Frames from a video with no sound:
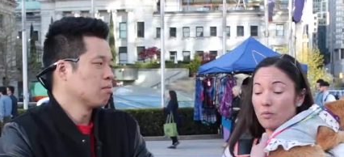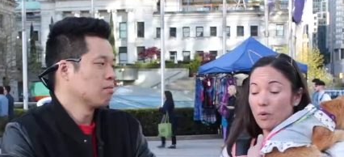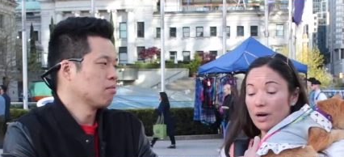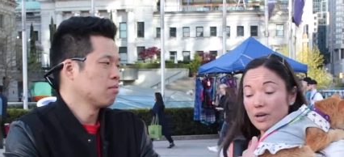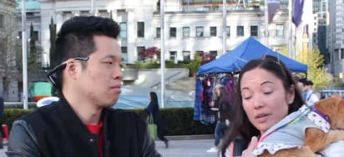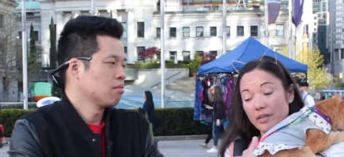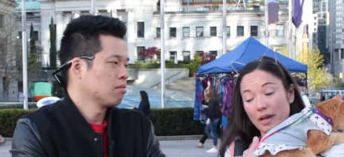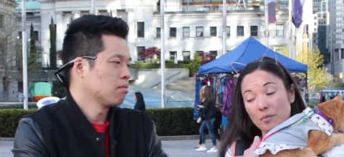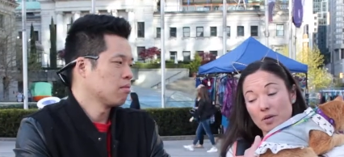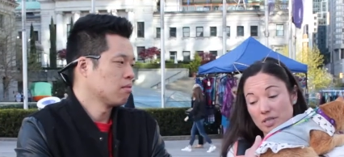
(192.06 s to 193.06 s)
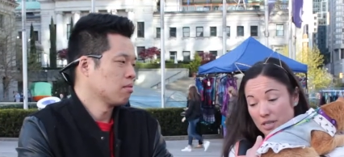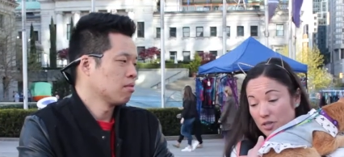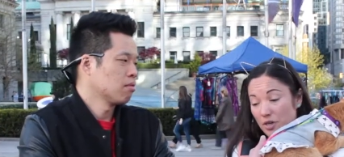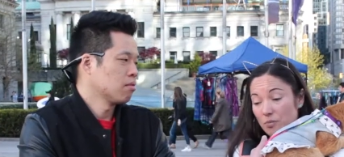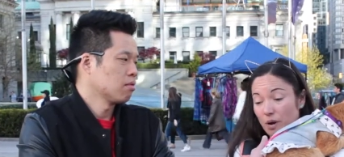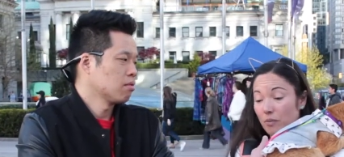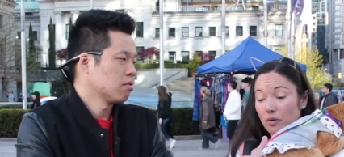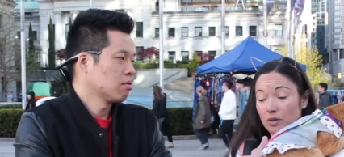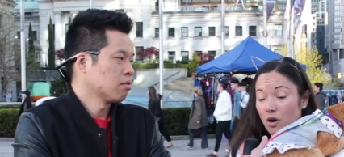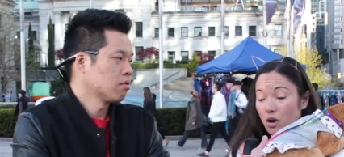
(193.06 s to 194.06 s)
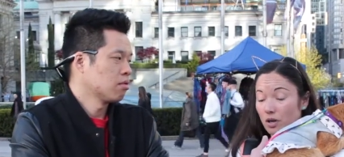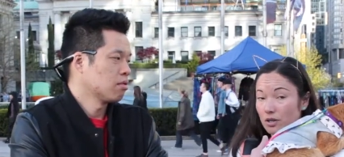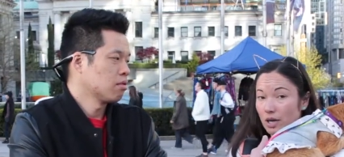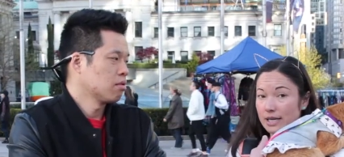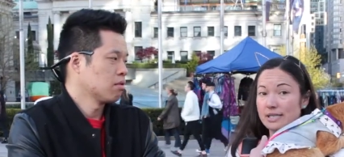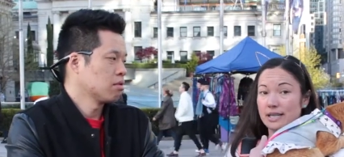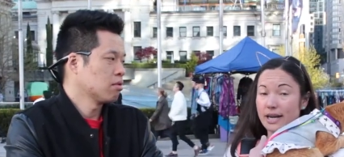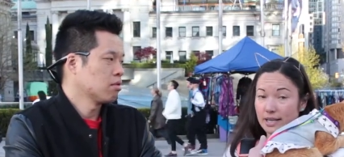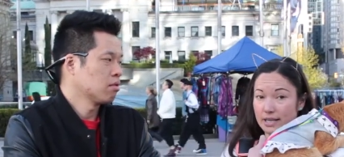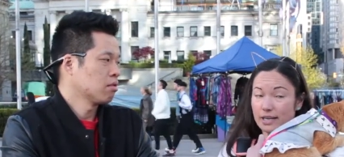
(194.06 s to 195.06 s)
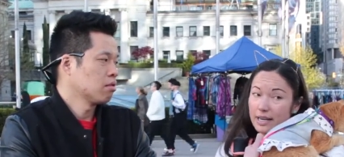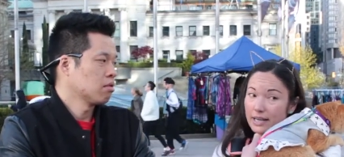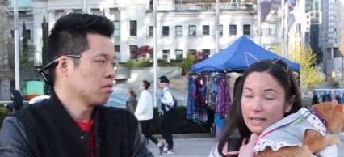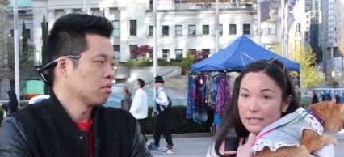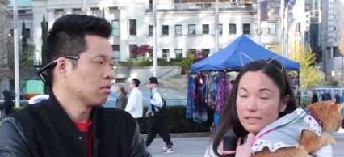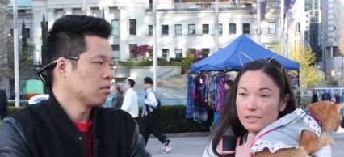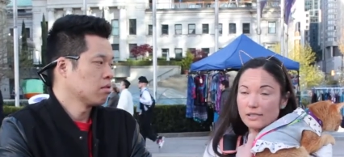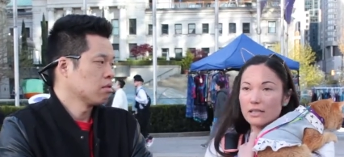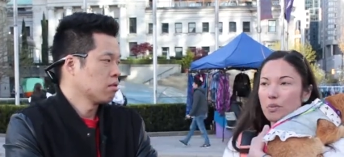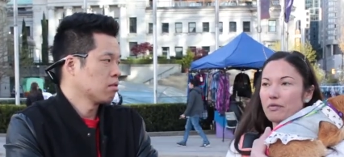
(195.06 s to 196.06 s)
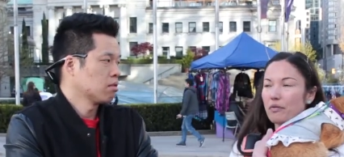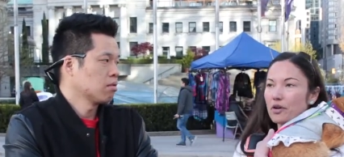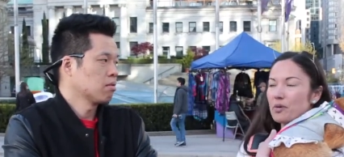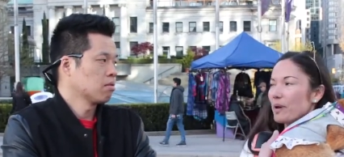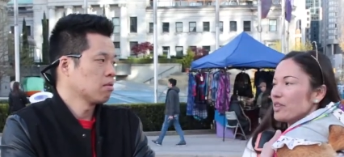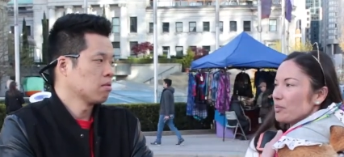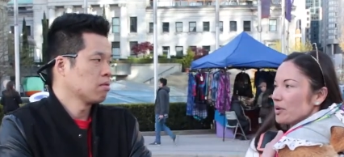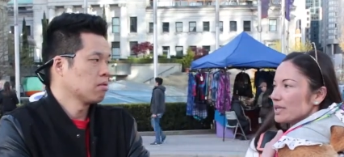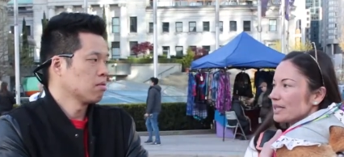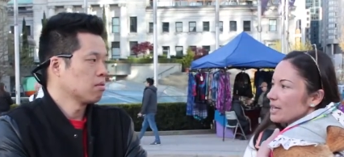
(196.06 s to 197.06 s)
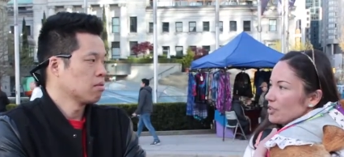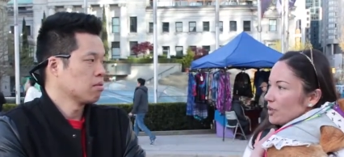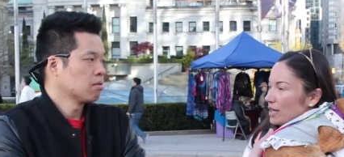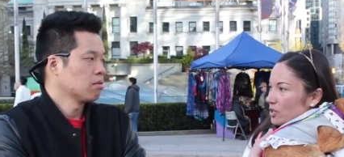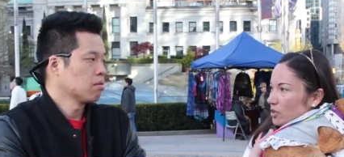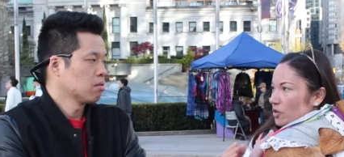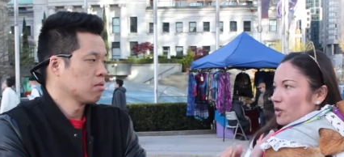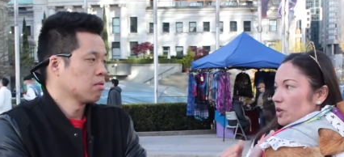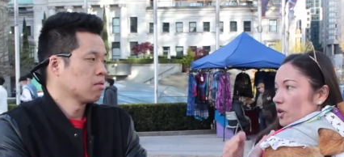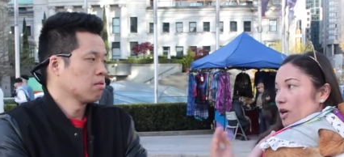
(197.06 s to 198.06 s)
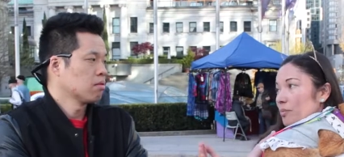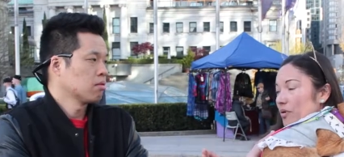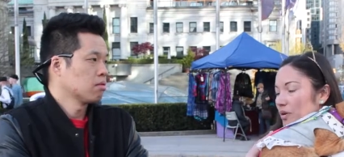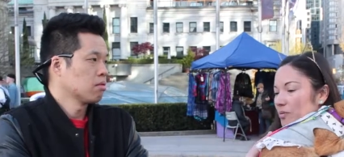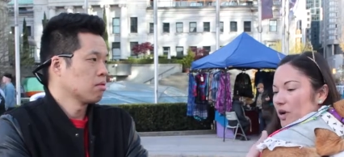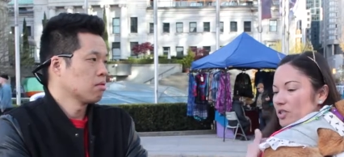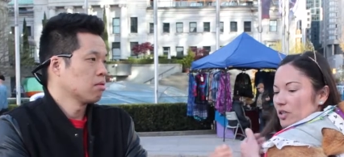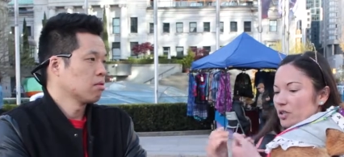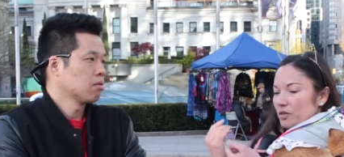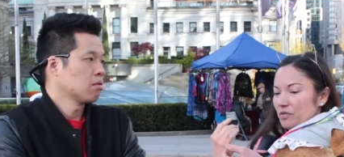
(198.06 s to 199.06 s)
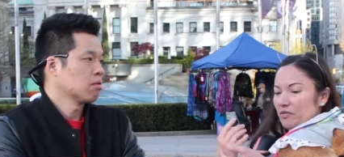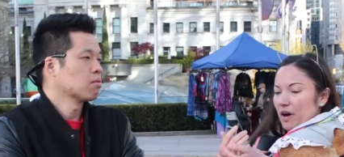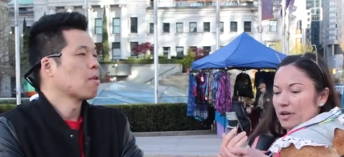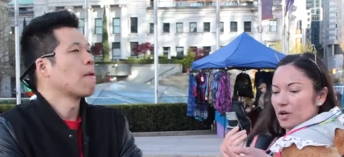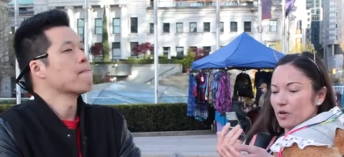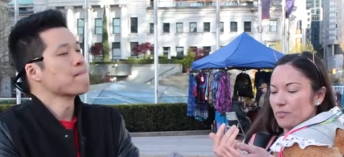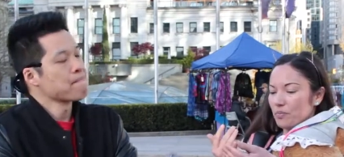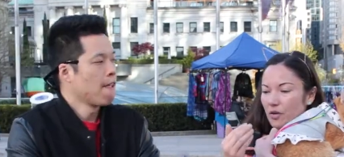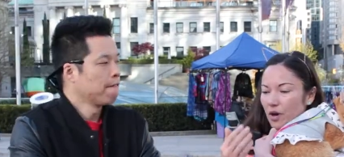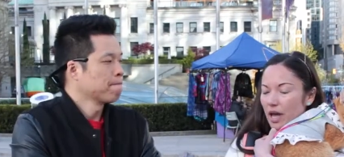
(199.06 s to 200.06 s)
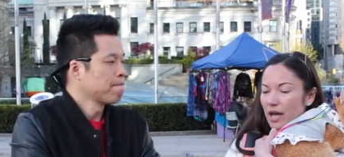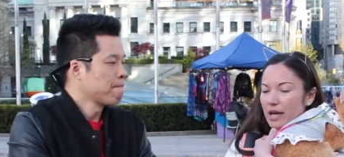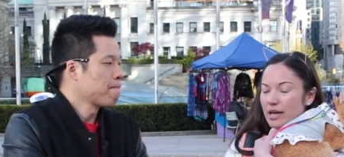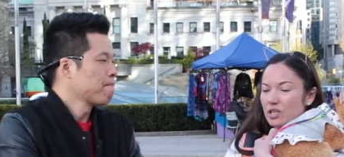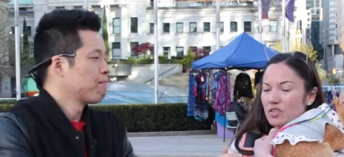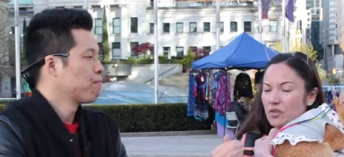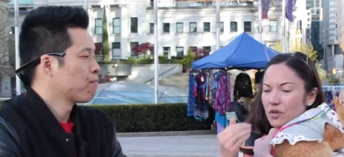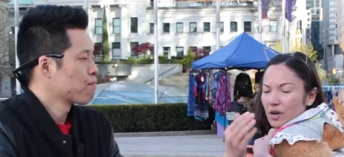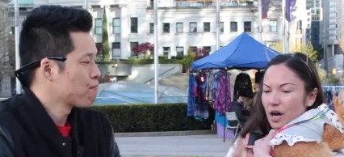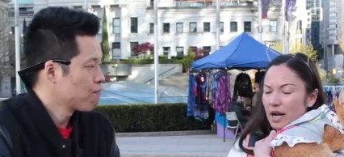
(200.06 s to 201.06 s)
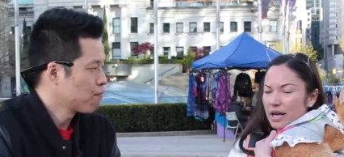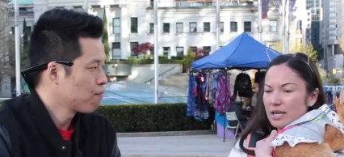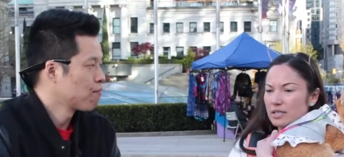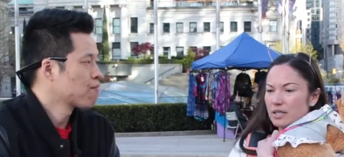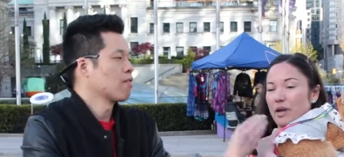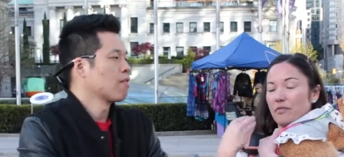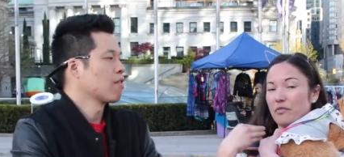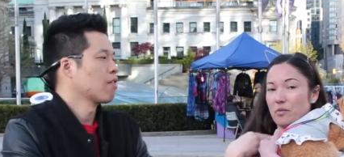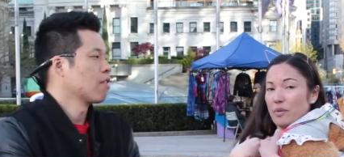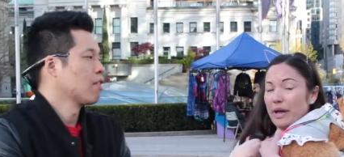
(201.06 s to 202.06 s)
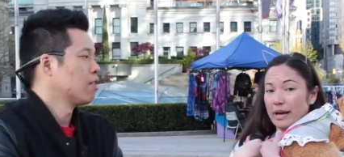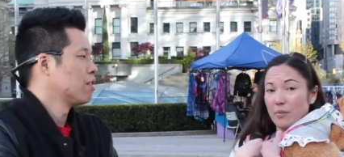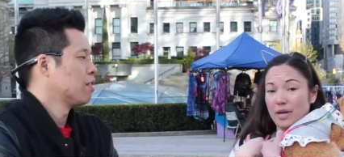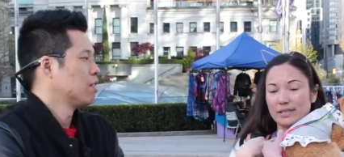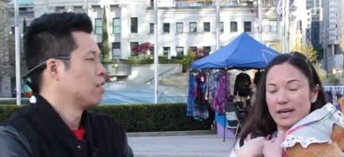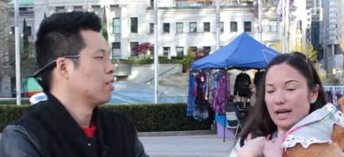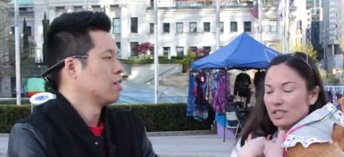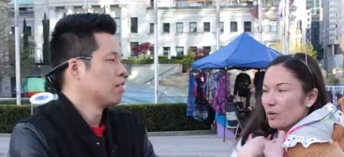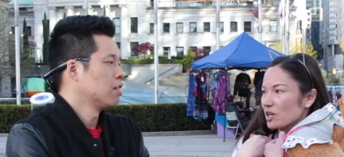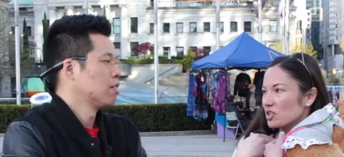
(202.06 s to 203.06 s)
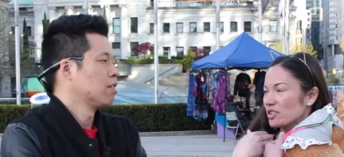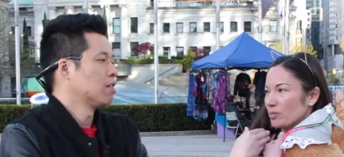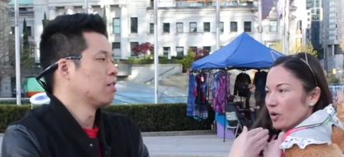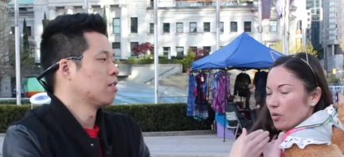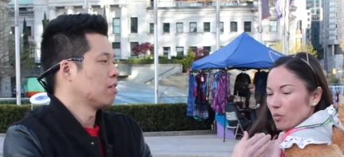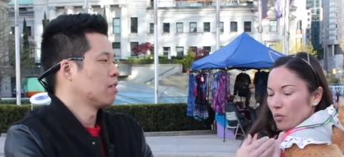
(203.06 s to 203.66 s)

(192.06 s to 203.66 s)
Speaker 1: One good thing about Tinder and Bumble and online dating is before you meet the person, you get to learn a lot about them. You get to find out their age, their height. I mean, for me, anyways, I ask questions about